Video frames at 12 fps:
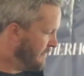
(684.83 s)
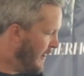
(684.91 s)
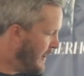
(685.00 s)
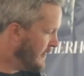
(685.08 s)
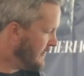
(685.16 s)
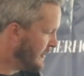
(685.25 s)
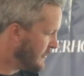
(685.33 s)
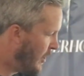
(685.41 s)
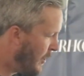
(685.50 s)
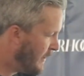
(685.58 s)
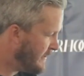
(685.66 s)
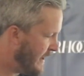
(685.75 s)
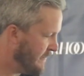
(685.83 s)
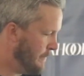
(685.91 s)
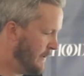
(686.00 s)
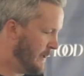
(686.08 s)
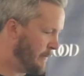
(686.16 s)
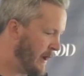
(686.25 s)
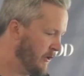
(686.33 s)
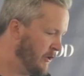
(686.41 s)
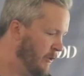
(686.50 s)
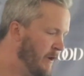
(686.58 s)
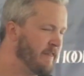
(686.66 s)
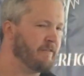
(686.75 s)
Fun doesn't always have to be about
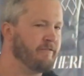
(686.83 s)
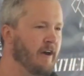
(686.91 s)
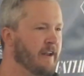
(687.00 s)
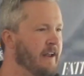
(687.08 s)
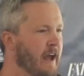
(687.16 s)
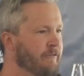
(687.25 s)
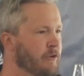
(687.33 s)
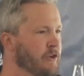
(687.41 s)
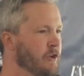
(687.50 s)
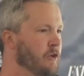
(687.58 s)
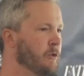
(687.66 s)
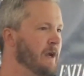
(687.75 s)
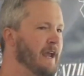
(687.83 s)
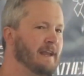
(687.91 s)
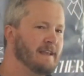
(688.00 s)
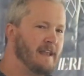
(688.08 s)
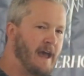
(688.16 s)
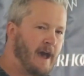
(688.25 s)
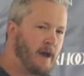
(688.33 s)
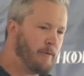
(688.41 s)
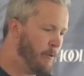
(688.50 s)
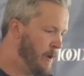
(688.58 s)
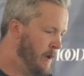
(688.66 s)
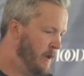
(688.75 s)
you, and the fun and effort you create
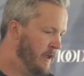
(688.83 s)
now,